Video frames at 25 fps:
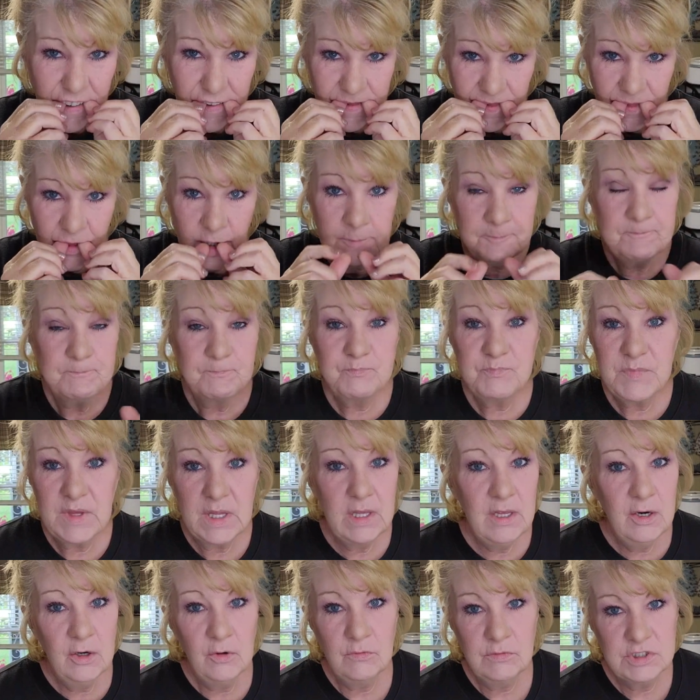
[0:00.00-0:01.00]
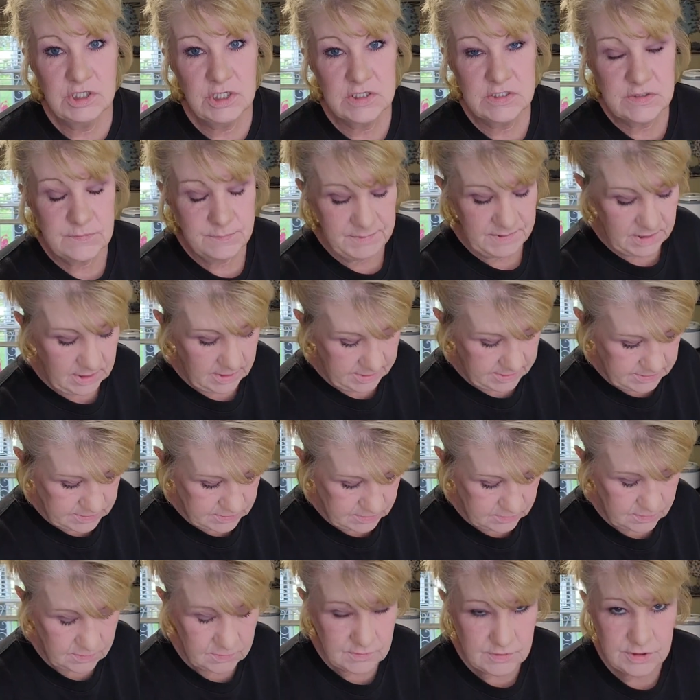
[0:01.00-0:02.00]
mm, it'll just be
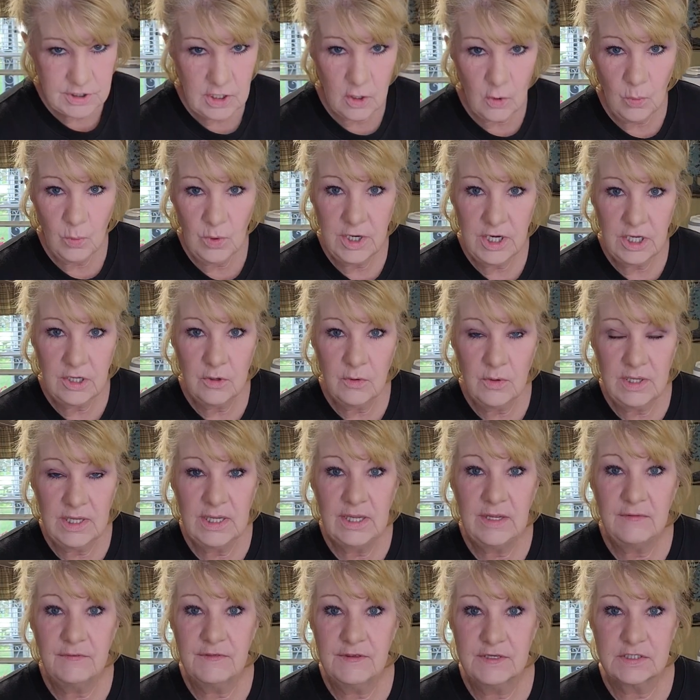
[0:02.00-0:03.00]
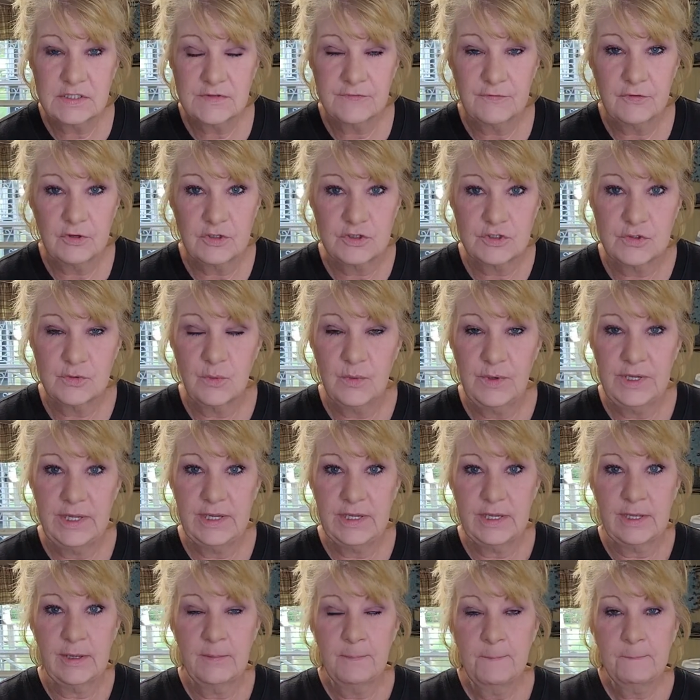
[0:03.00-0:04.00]
nicer so what do you eat this first
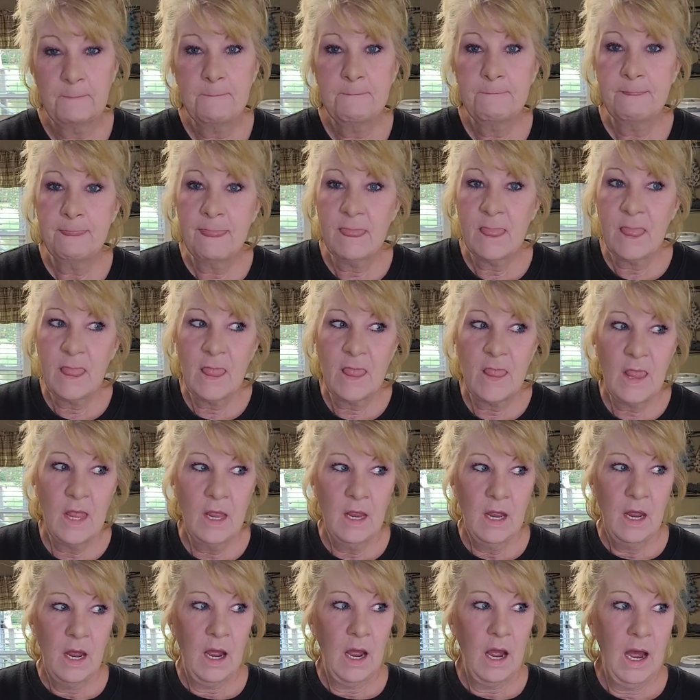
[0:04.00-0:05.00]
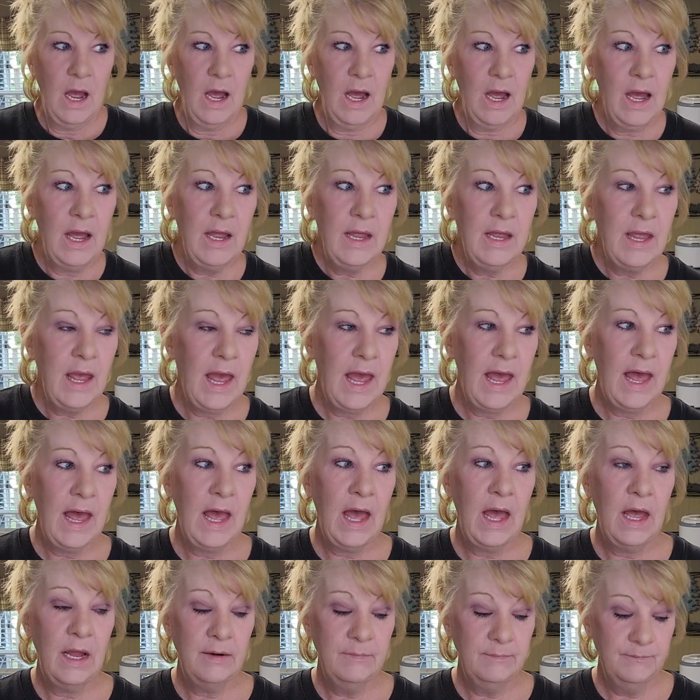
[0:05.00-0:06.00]
week I
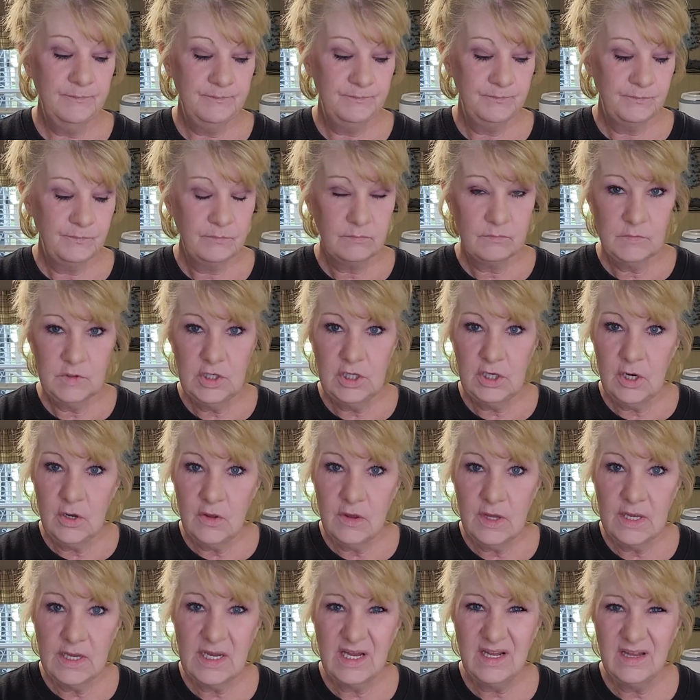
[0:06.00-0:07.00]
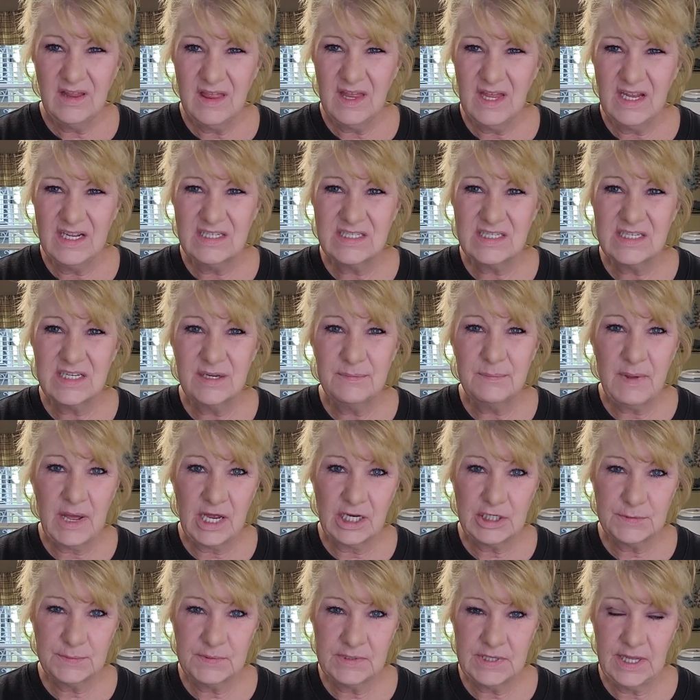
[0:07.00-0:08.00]
had you know that the instant
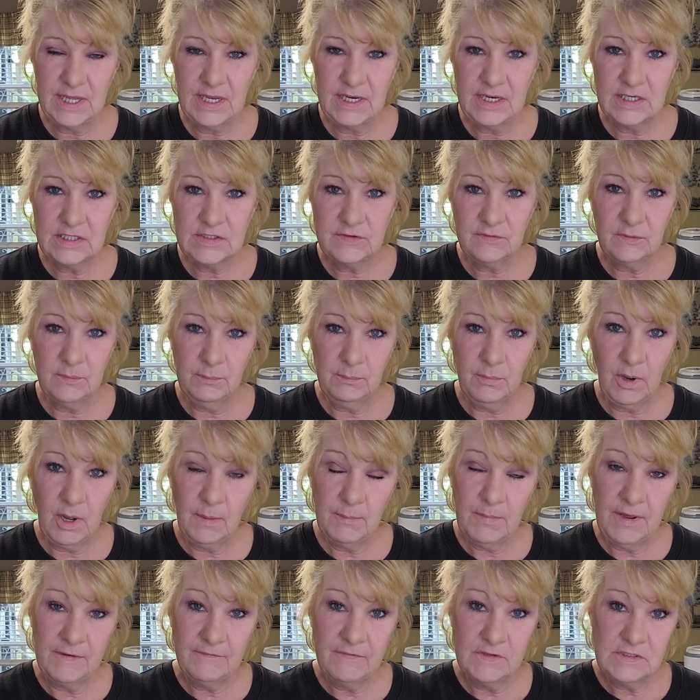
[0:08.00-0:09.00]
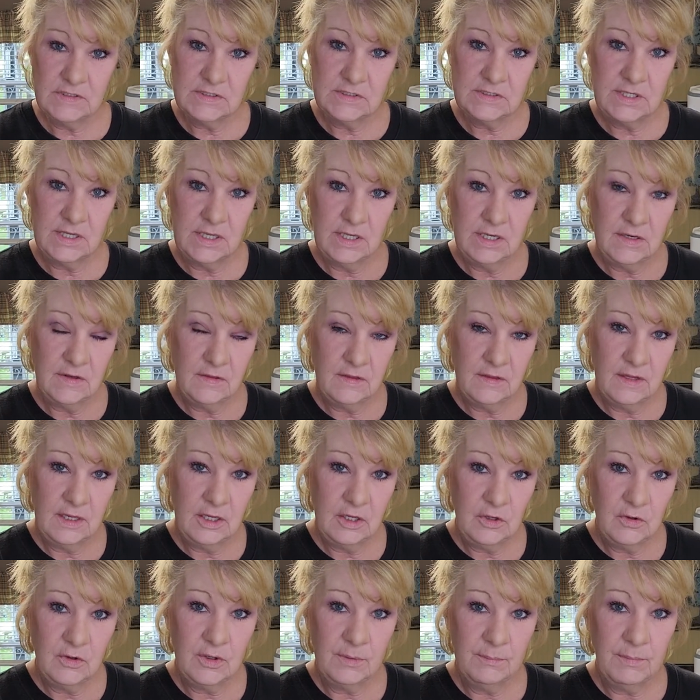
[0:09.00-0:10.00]
mashed potatoes from Bob Evans that,
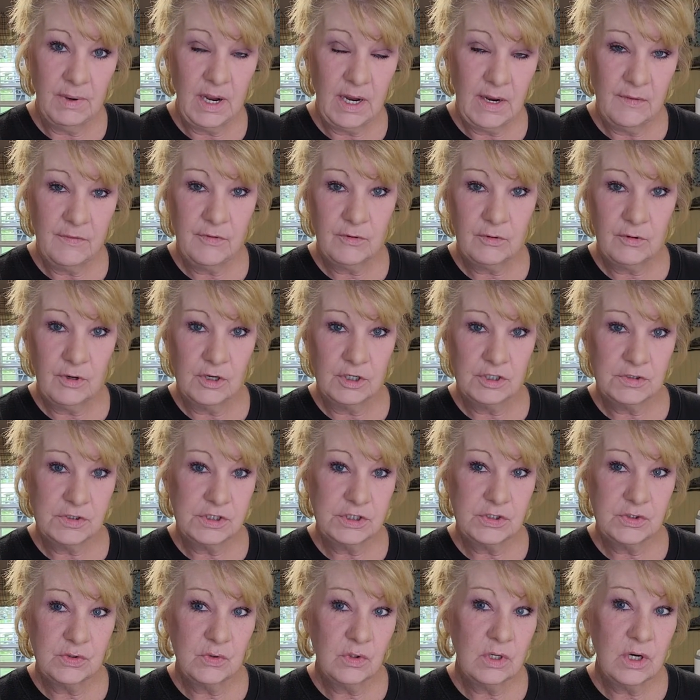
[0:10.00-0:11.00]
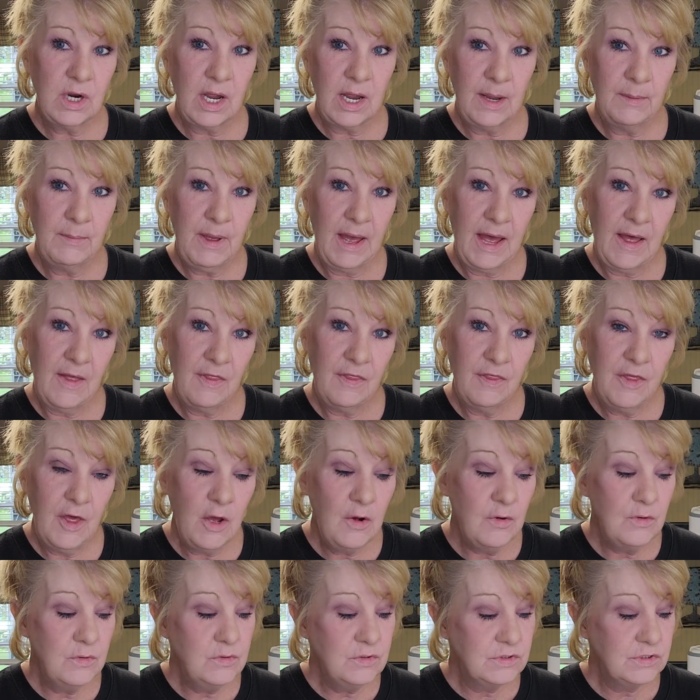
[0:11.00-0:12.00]
that you can buy at the grocery store. I've had
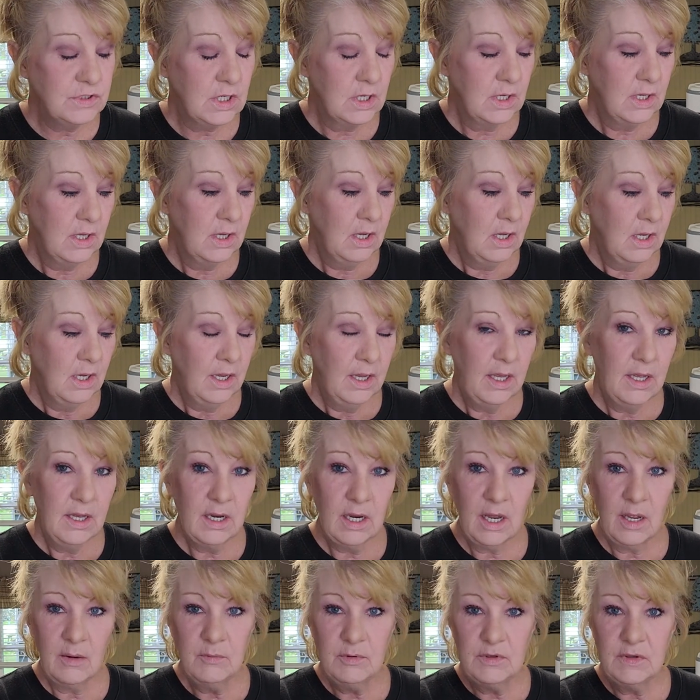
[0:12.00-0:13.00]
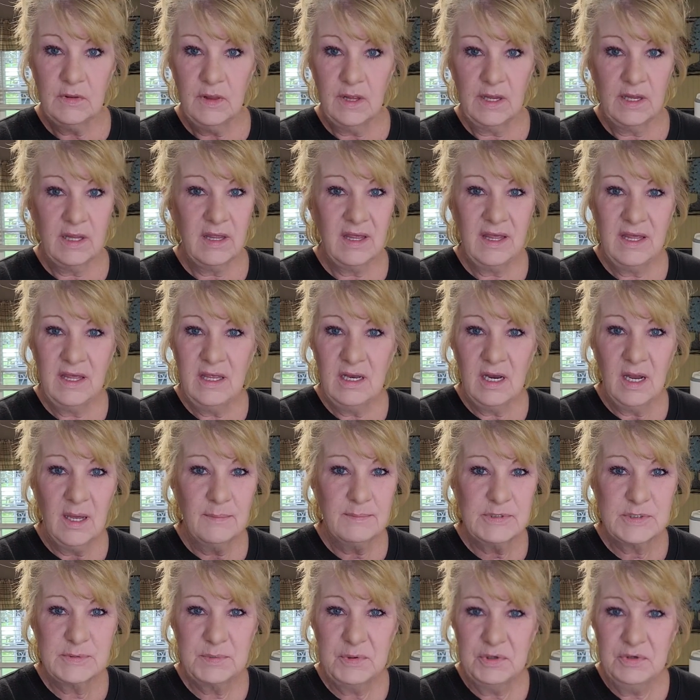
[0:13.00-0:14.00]
those and I would like heat
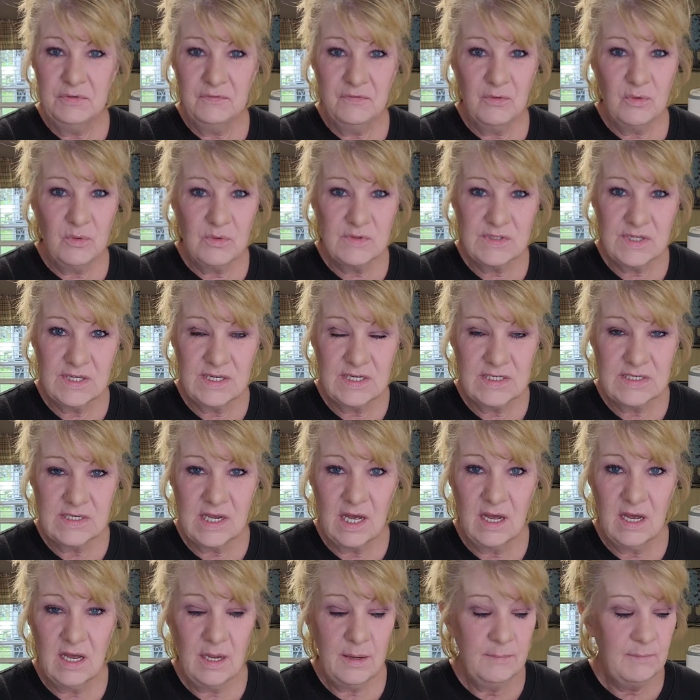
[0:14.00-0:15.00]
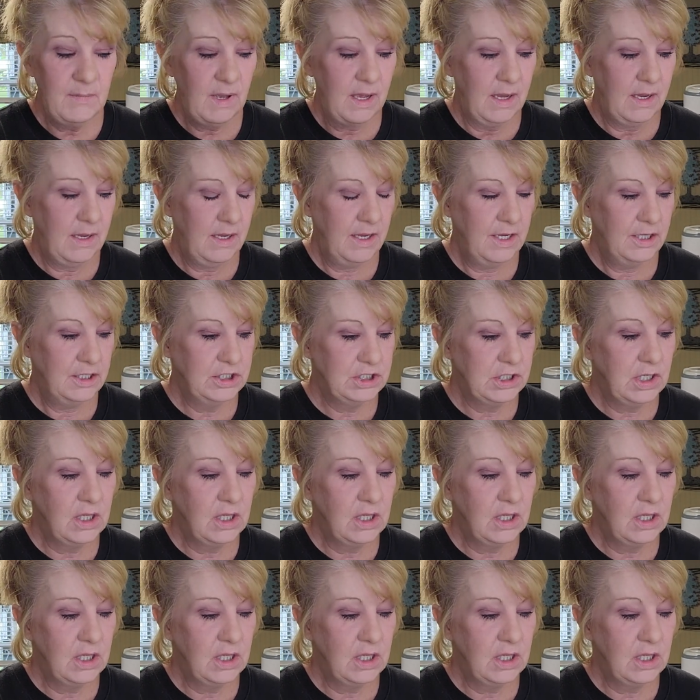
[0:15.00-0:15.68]
up spoonfuls at a time. I ate